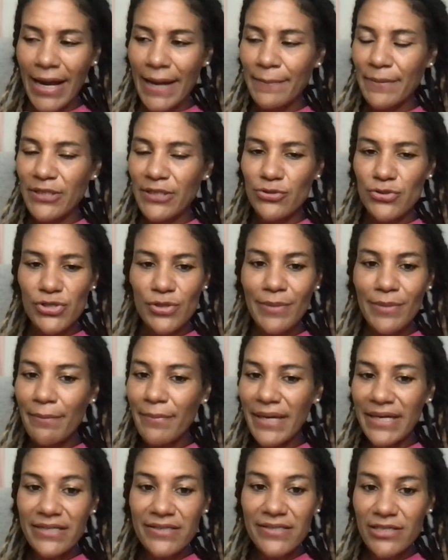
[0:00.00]
I've been to some
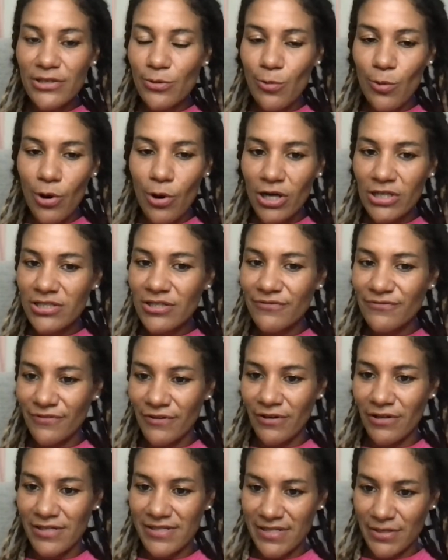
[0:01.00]
amazing
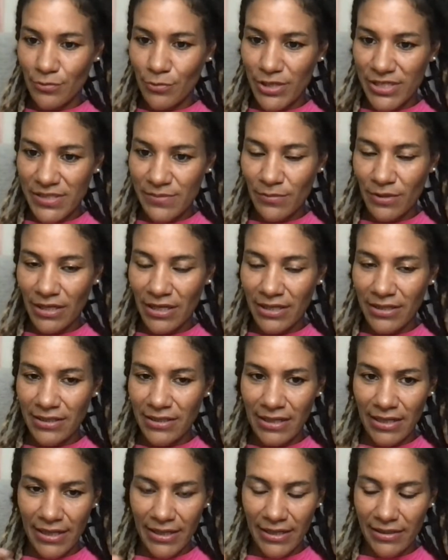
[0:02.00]
waterfalls in
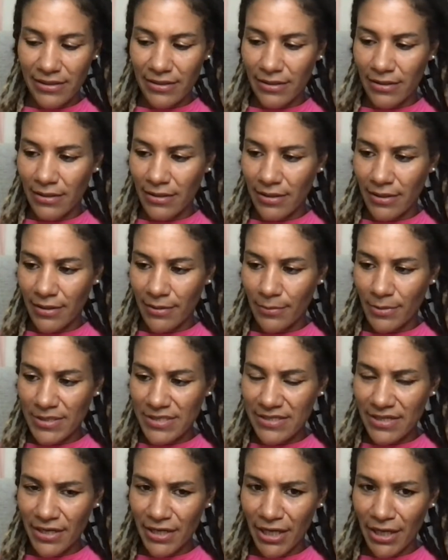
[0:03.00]
Westmoreland, like um,
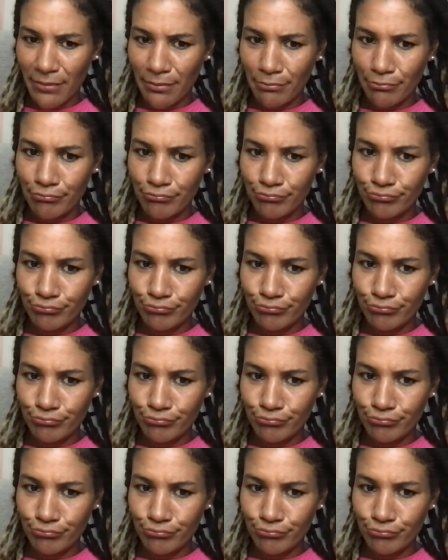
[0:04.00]
what's her name?